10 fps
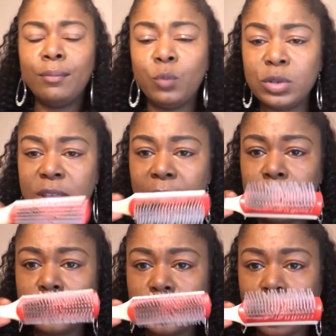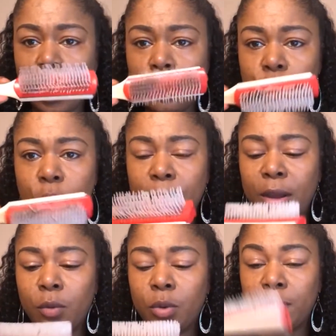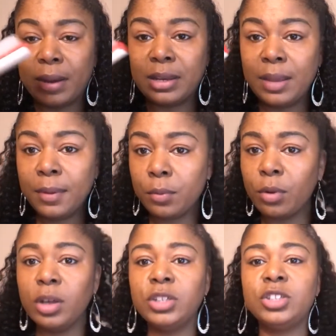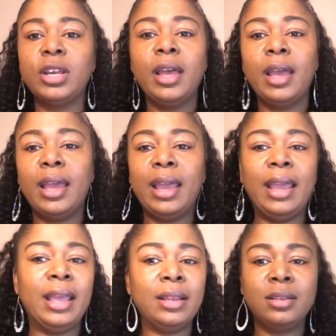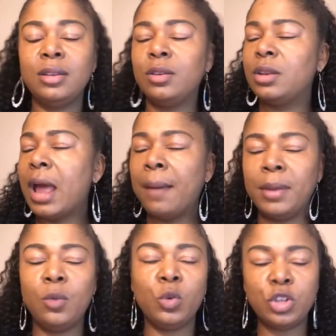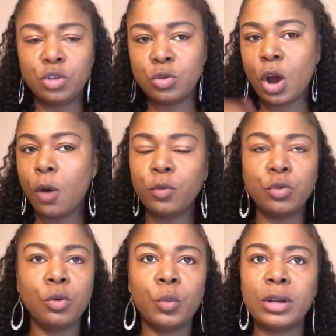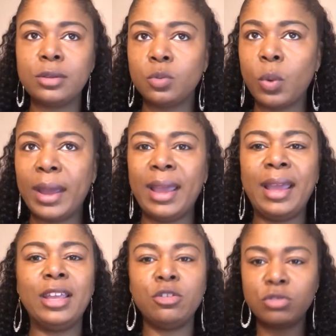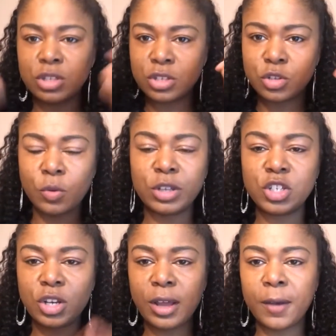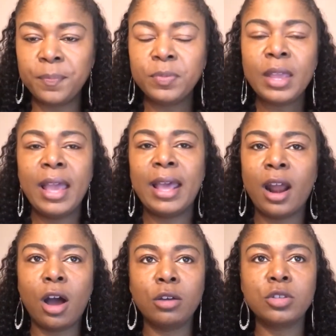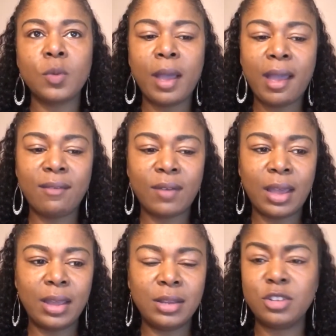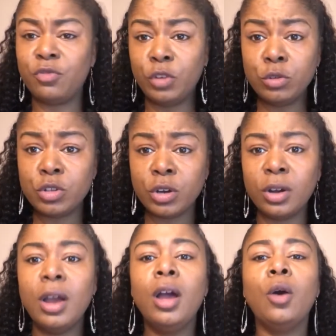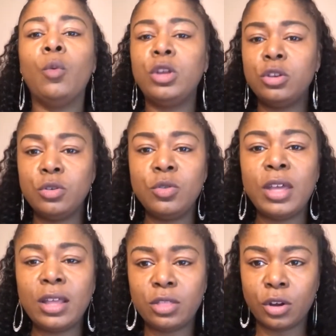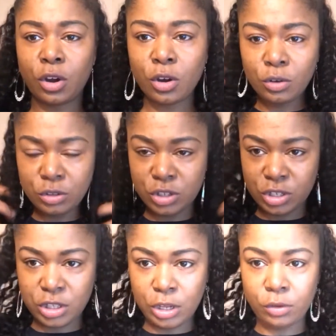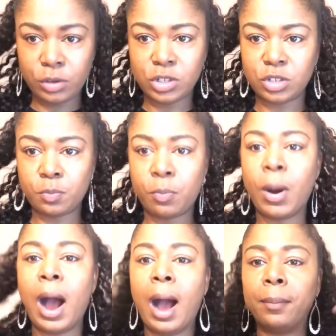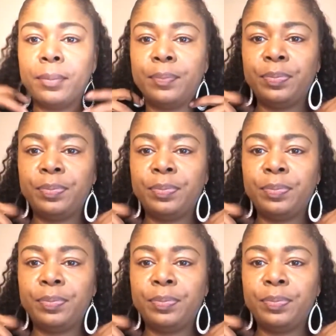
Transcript: Was able to comb through it better with my dimming brush. I mean, when you comb through it when it's wet and you just scrunch it up. And I also have a diffuser. When you do that, the curls just literally just pop.